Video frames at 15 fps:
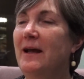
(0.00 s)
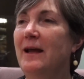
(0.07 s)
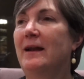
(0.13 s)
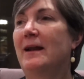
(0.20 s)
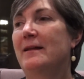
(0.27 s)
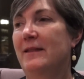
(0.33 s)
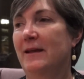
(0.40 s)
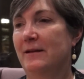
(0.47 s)

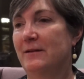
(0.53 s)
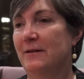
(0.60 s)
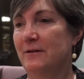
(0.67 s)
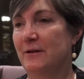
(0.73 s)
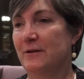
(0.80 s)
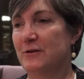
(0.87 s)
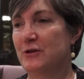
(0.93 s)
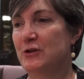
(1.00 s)
And I think
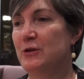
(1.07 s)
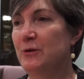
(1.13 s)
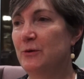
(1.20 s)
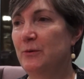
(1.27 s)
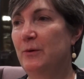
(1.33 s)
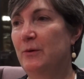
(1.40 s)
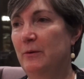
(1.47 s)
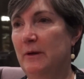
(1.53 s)
there's
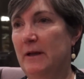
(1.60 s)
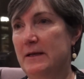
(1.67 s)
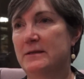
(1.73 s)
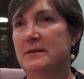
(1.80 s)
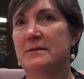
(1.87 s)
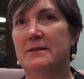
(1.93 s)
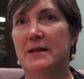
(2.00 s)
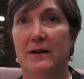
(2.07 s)
2
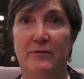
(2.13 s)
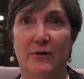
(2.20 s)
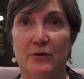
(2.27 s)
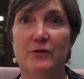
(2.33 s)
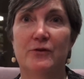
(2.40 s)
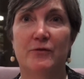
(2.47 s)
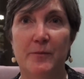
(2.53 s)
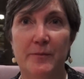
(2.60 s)
lessons that I've
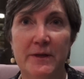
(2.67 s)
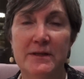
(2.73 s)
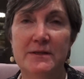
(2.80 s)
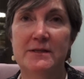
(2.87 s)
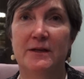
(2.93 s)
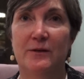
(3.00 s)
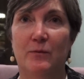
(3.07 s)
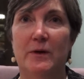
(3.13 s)
learned from
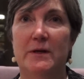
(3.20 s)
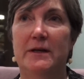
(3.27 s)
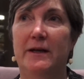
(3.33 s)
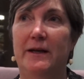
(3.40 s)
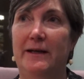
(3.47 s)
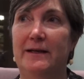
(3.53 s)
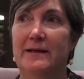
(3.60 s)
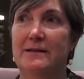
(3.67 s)
this, and
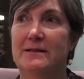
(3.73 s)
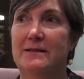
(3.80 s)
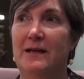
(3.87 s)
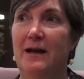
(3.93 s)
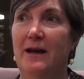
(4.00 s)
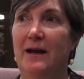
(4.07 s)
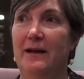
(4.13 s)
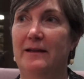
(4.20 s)
one is
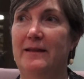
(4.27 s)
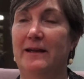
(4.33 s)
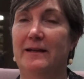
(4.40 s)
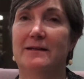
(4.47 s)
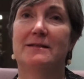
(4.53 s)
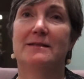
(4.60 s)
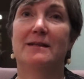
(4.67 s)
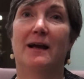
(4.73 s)
that
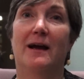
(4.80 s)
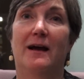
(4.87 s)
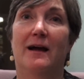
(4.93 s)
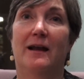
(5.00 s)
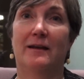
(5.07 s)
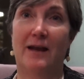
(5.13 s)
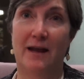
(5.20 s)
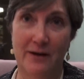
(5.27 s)
it's
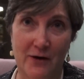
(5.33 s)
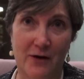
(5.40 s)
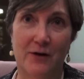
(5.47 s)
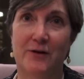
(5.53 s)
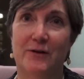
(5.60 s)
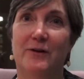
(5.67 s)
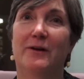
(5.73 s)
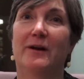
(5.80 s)
a lot
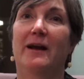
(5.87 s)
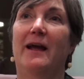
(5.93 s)
harder.